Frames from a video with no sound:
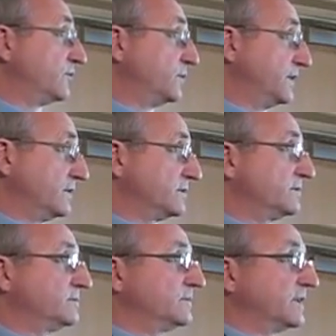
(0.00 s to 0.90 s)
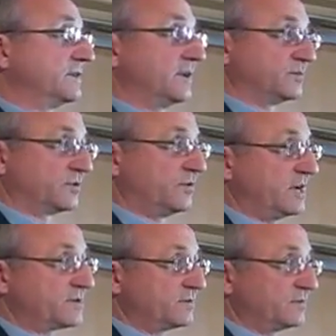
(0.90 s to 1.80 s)
to build. Then came the
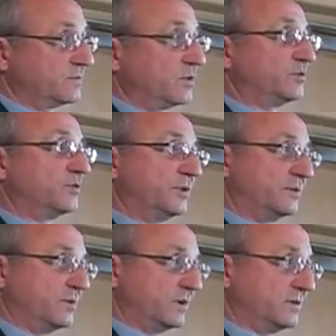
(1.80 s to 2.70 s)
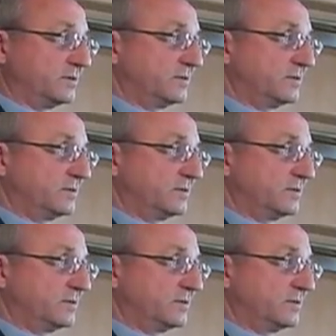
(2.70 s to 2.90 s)
question, what do we build?